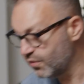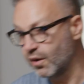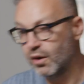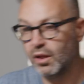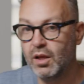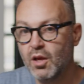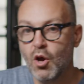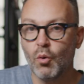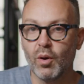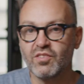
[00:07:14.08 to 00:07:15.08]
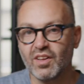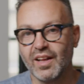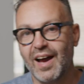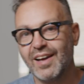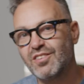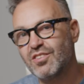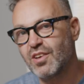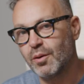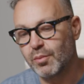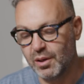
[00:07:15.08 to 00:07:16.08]
Still. Well, it's a lie to say
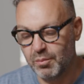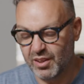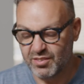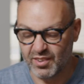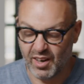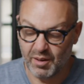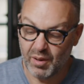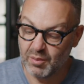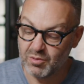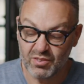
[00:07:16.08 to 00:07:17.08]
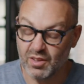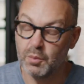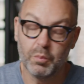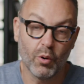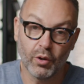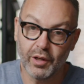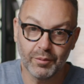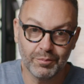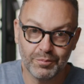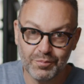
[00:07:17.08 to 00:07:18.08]
I'm going to mix it up. I'm just going to pour
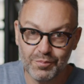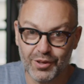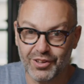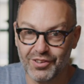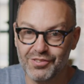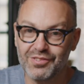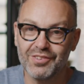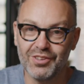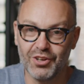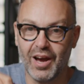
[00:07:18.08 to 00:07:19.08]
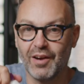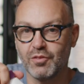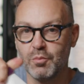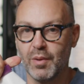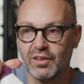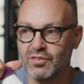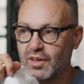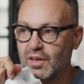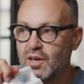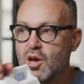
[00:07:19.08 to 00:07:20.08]
it because you don't have to mix
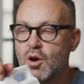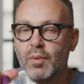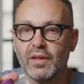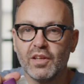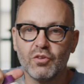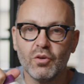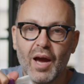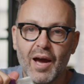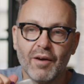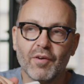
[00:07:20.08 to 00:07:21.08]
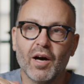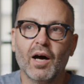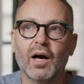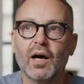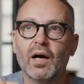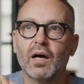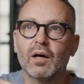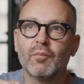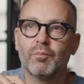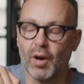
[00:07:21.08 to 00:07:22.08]
it. But they do have
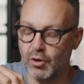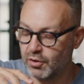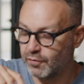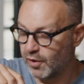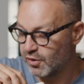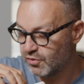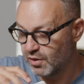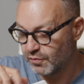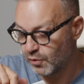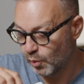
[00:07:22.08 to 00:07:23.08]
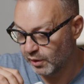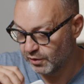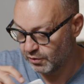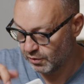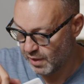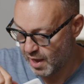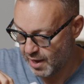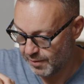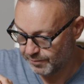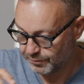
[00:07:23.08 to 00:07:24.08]
a powder version if you want to do
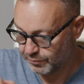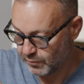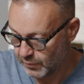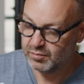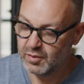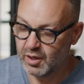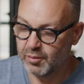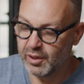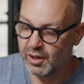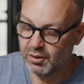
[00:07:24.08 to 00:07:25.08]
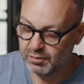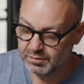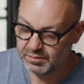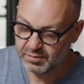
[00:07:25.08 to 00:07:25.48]
that. Here we go.